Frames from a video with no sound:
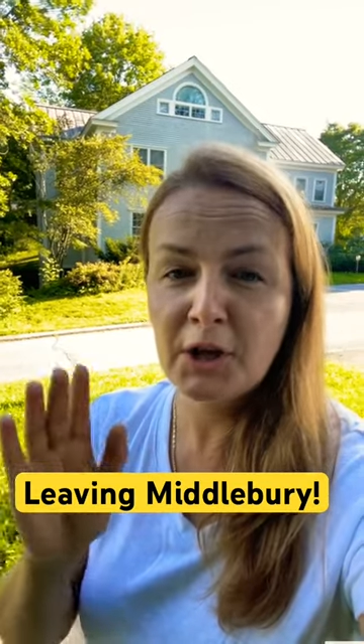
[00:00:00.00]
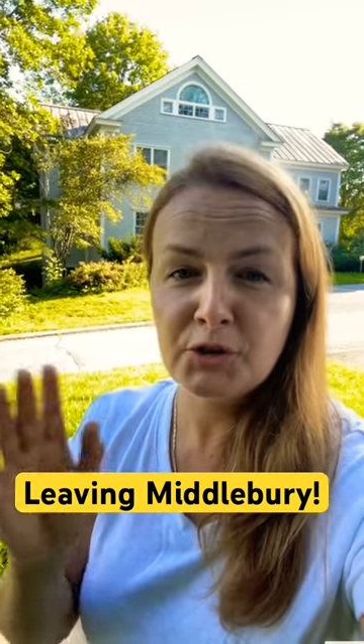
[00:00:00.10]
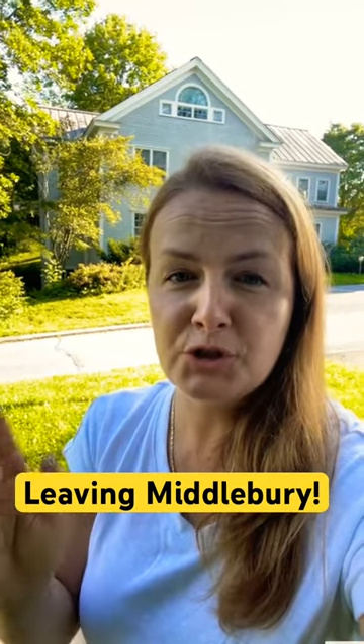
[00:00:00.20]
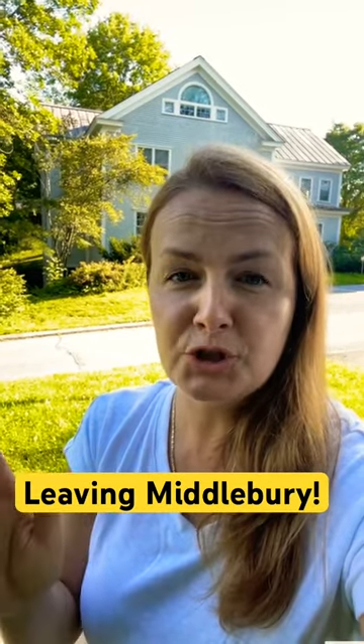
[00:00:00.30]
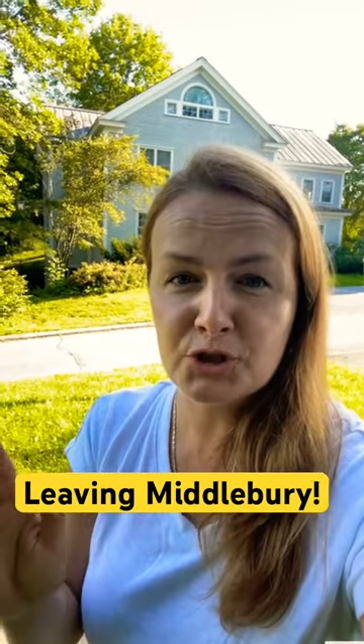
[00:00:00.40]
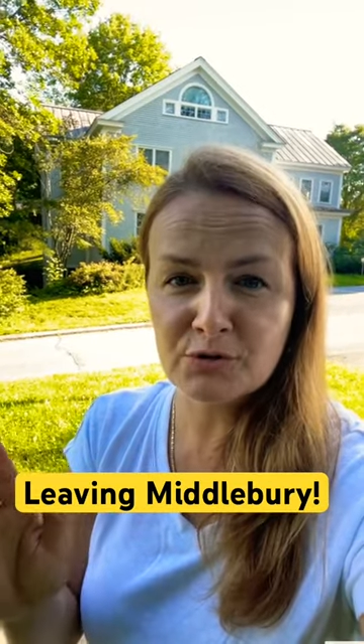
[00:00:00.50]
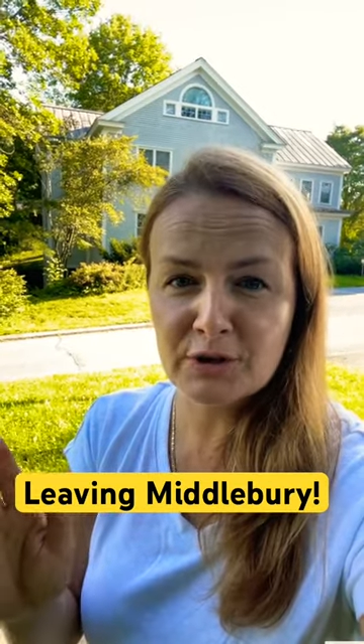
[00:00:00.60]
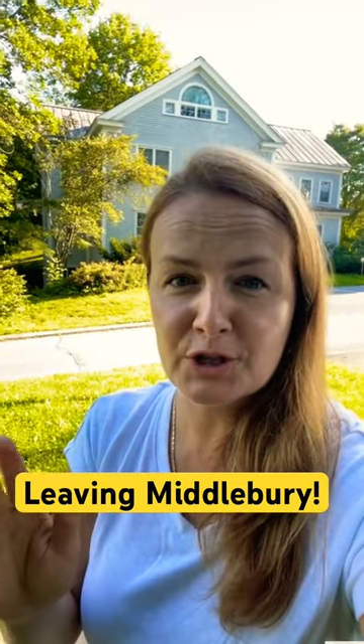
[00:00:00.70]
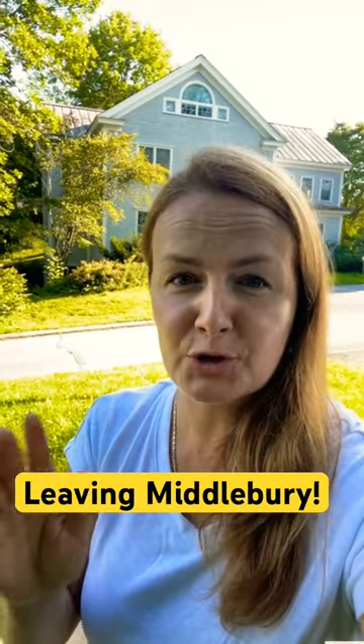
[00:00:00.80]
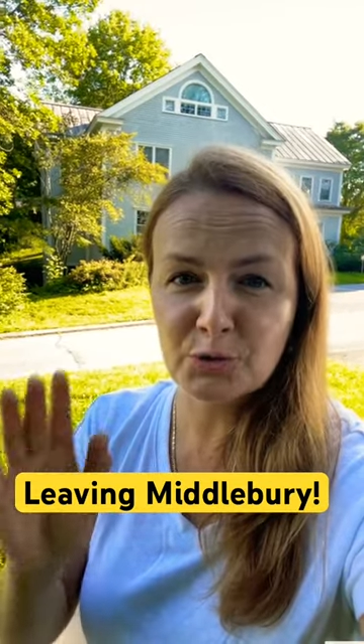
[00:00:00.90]
teaching
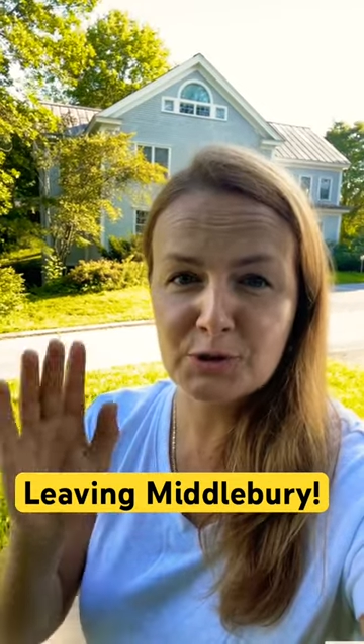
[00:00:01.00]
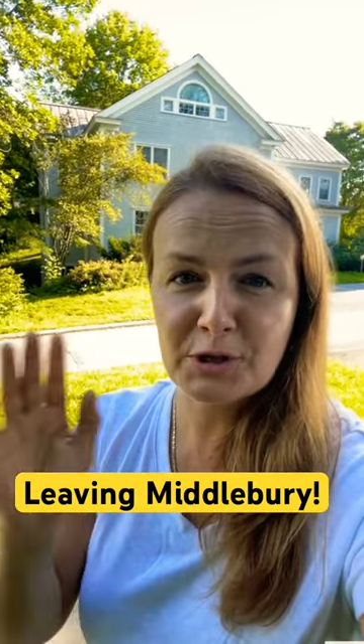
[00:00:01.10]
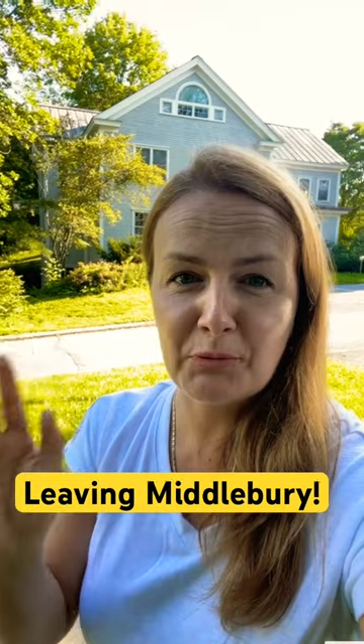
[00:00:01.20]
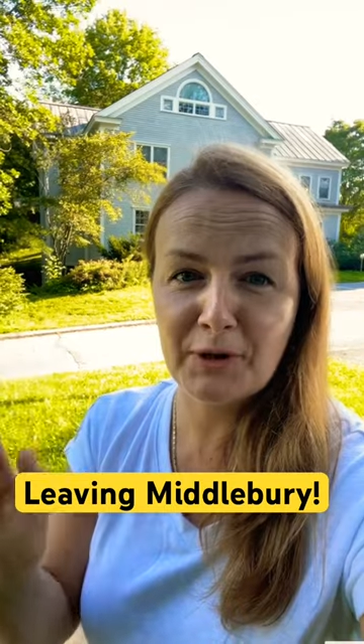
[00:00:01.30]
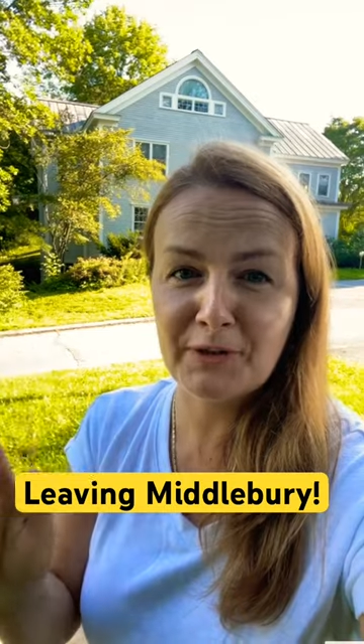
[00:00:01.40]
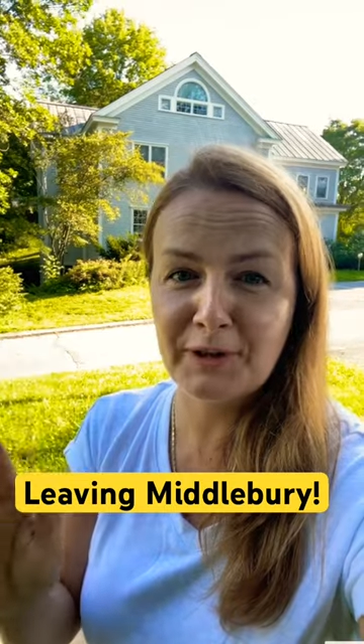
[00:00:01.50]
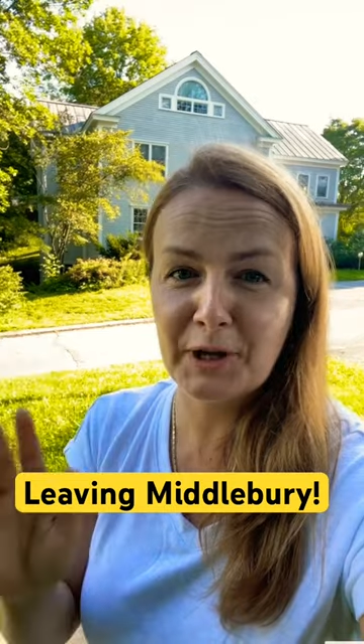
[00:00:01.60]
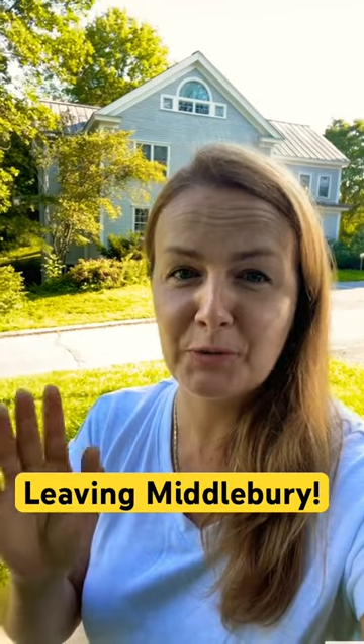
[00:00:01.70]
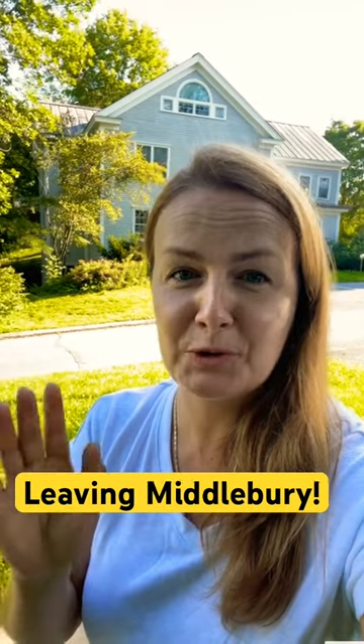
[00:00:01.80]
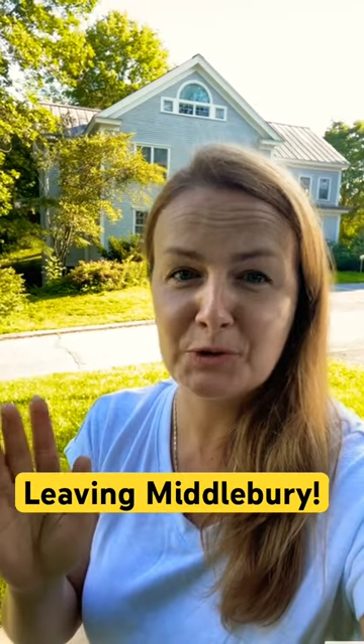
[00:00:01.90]
Russian or some other
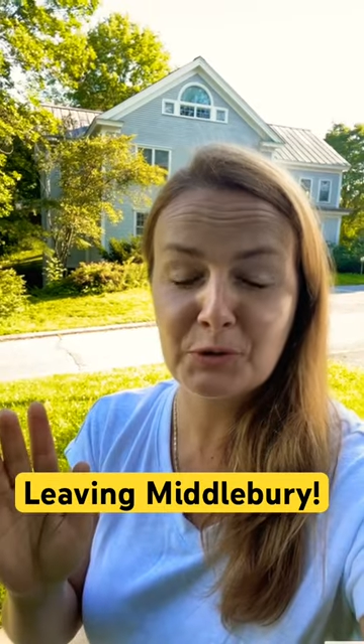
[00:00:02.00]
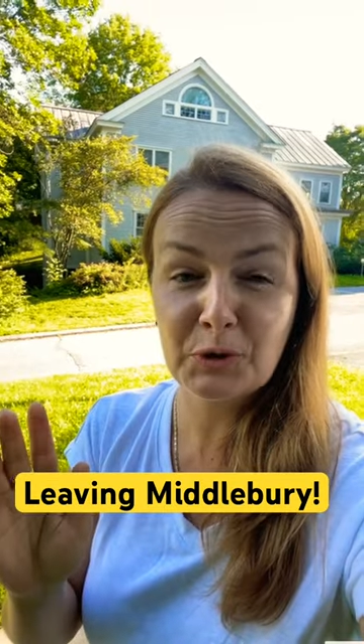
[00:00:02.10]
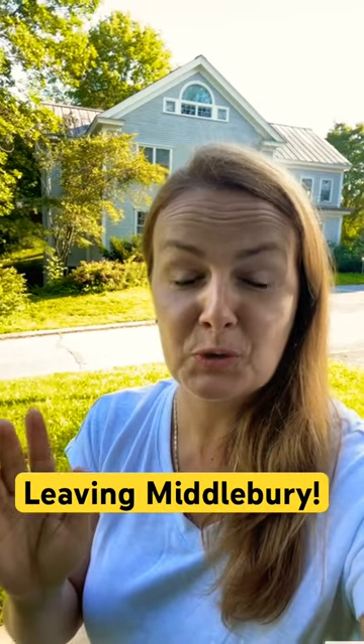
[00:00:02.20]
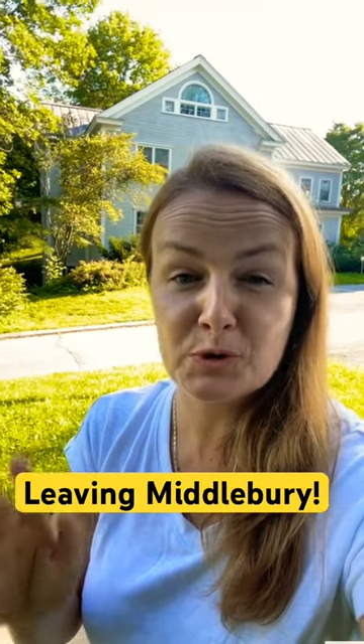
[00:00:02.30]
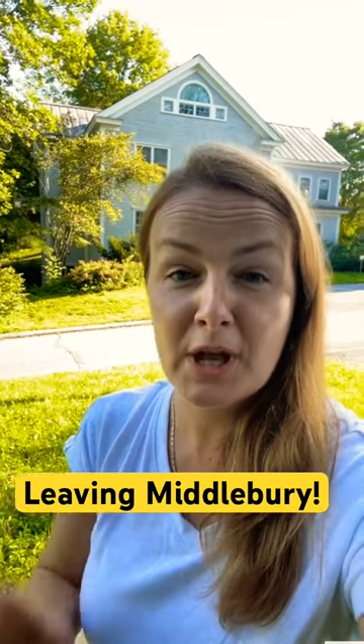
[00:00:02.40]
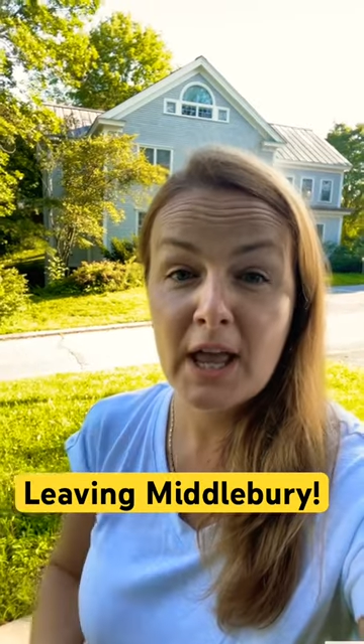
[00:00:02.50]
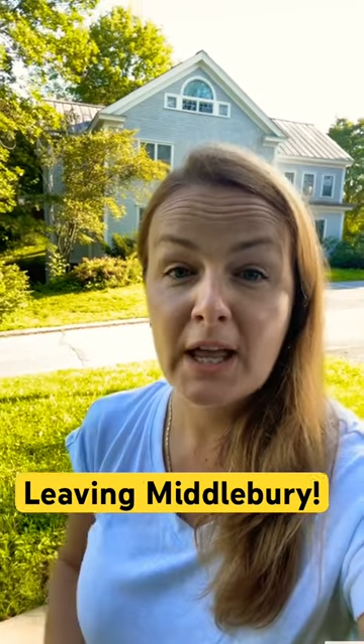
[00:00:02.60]
language, who knows.